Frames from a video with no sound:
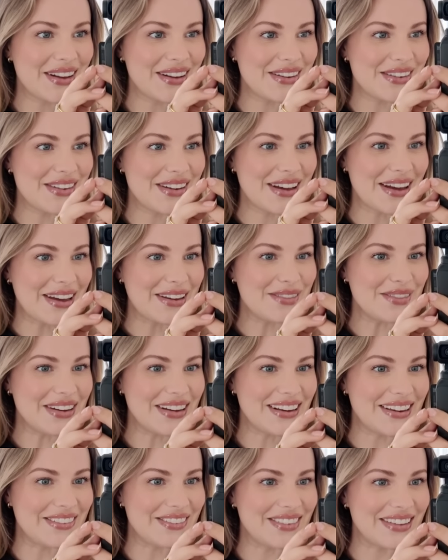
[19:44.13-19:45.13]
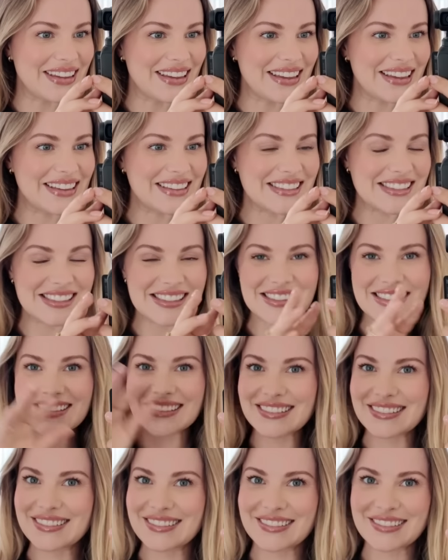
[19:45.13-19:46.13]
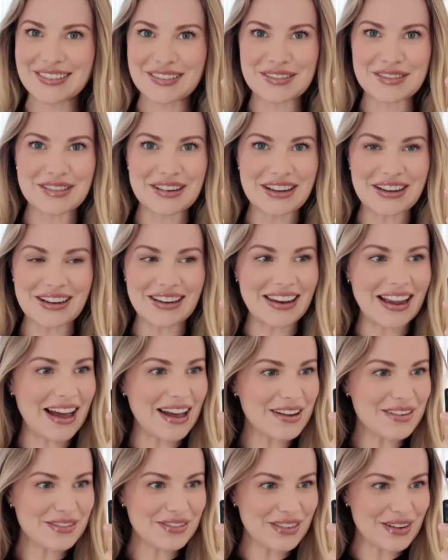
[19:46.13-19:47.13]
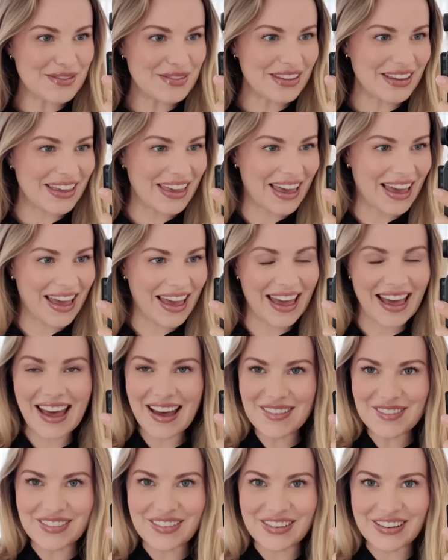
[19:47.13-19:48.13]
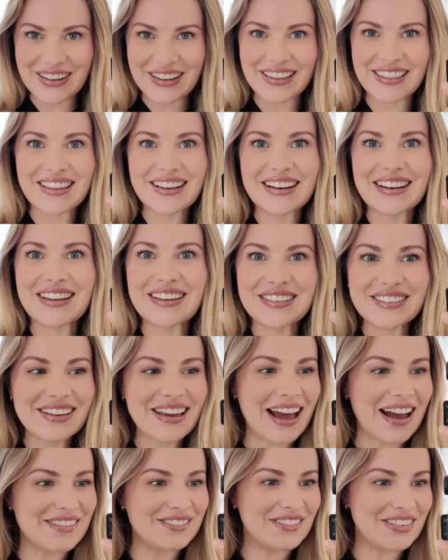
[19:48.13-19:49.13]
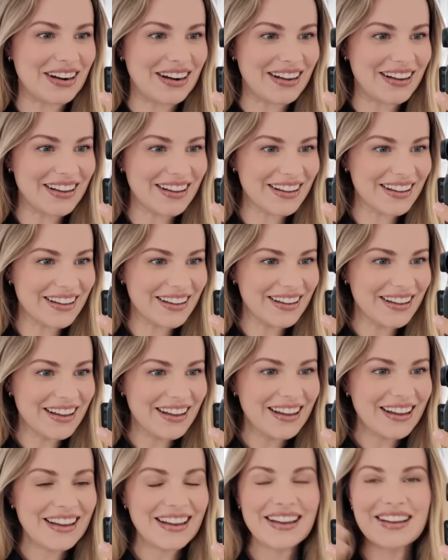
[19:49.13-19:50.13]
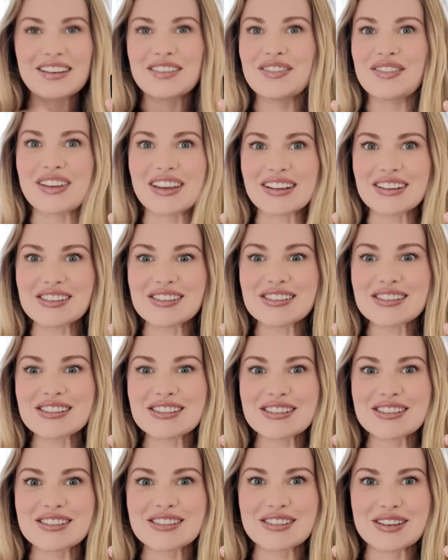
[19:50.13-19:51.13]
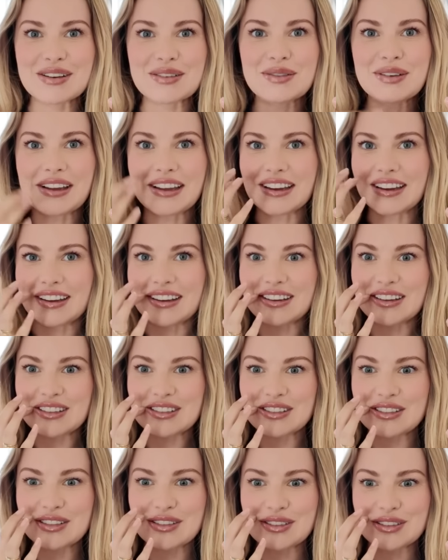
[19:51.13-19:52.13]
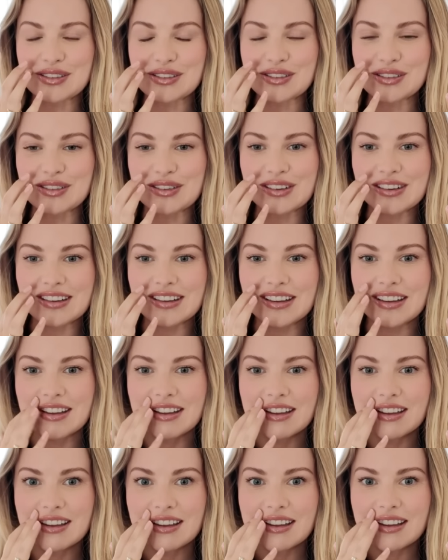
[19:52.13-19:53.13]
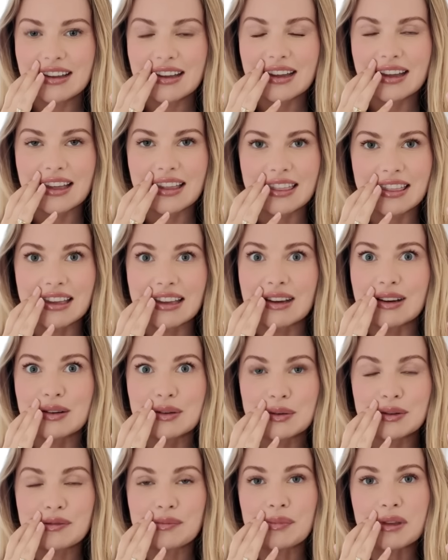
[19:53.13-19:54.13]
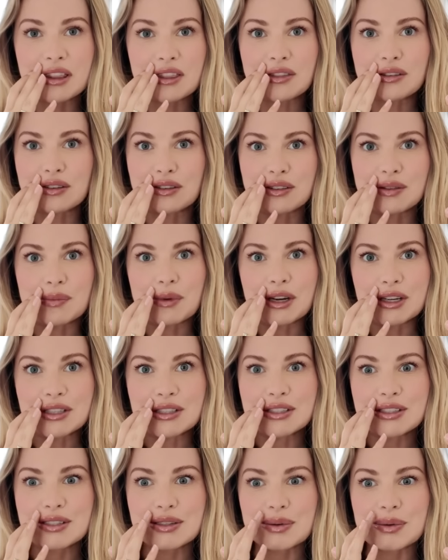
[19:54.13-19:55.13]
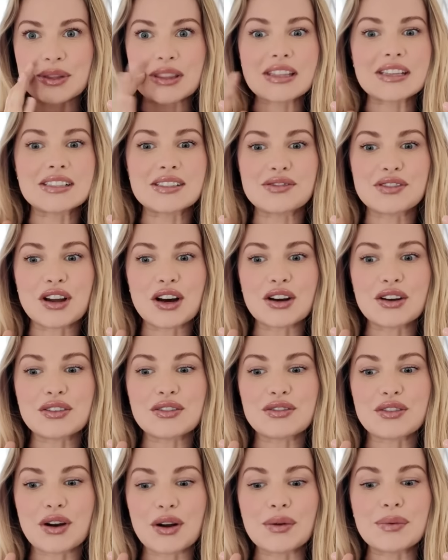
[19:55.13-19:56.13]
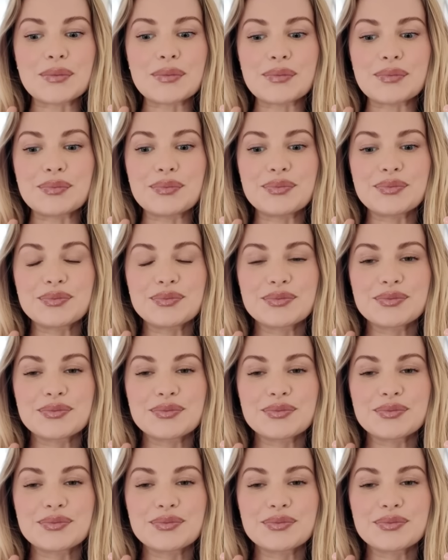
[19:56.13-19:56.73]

Okay, my Liefies, we are live from the camera, the new camera. It feels so weird to, I think we've been through the most with this vlog, from